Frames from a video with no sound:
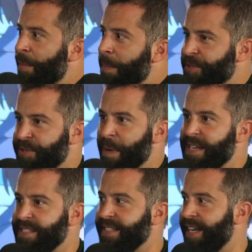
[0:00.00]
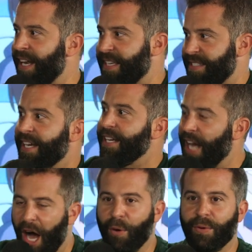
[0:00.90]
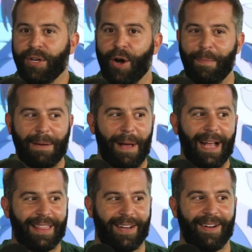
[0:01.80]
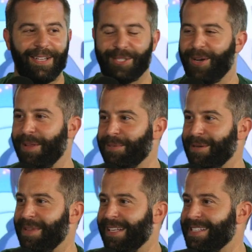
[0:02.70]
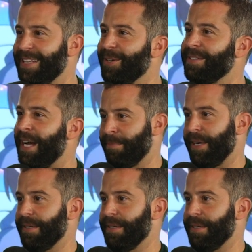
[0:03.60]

up to space and kill us. No, no Big Bang Theory. You show them something that's a little dumber.